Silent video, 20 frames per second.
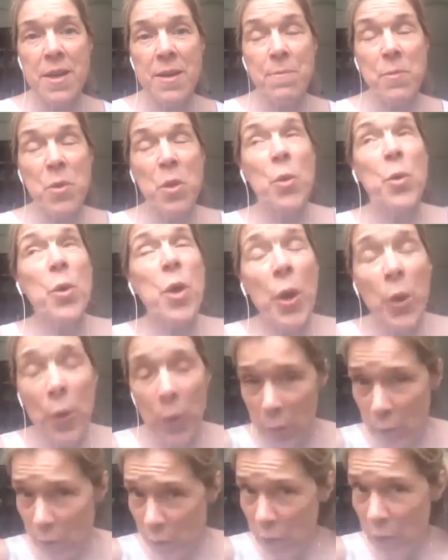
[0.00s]
who
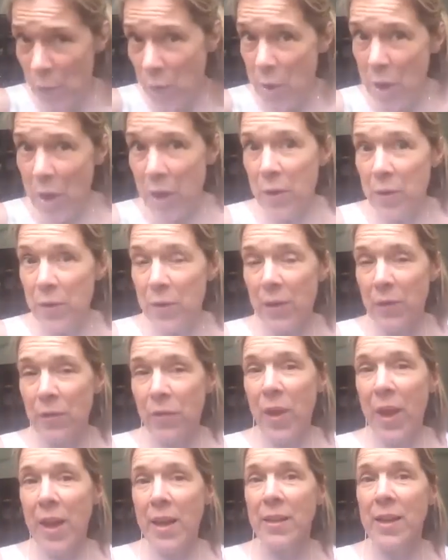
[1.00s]
knows if
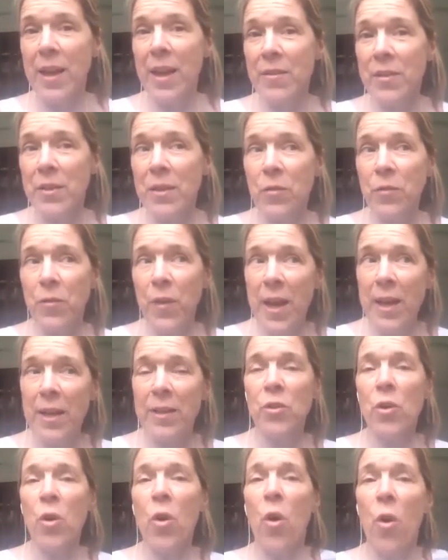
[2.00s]
that has an
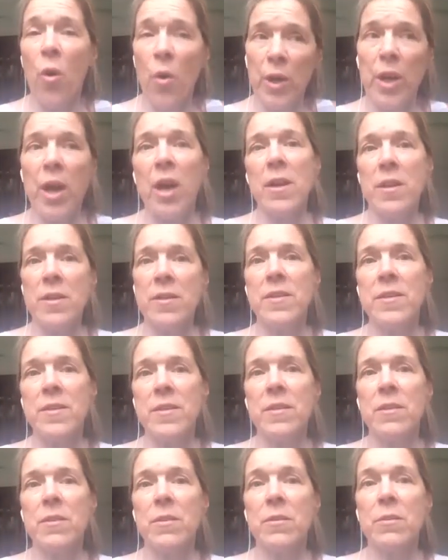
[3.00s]
effect on us
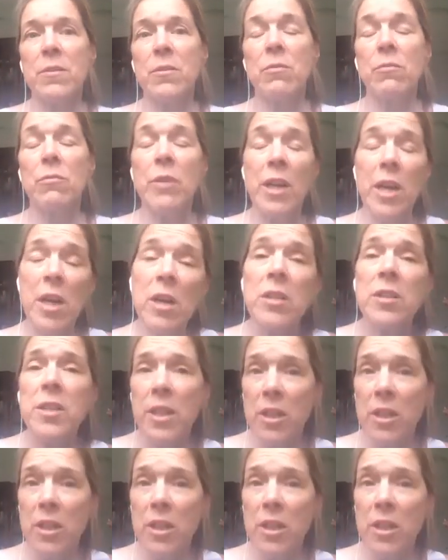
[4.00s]
regarding